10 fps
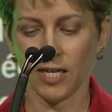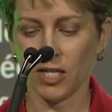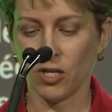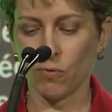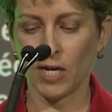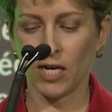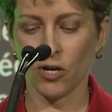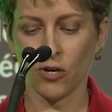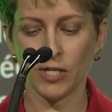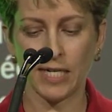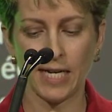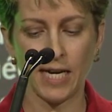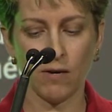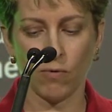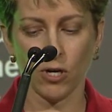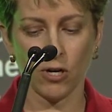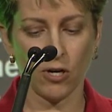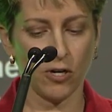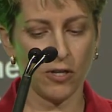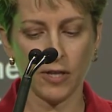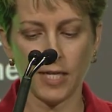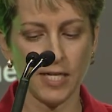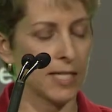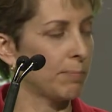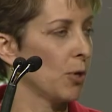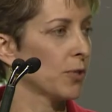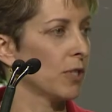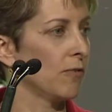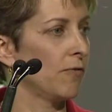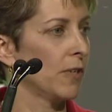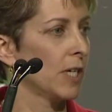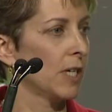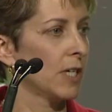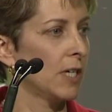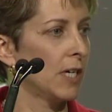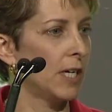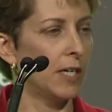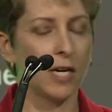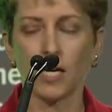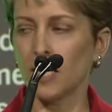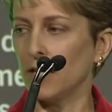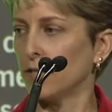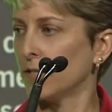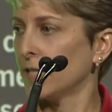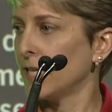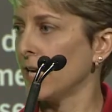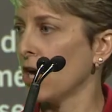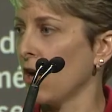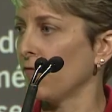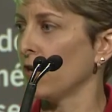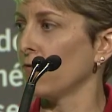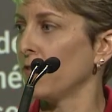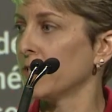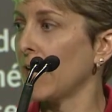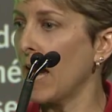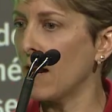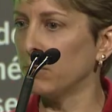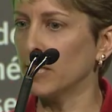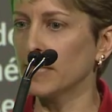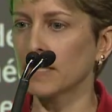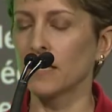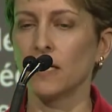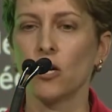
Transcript: You know, what I heard today were the explosive takeoff of the tablets.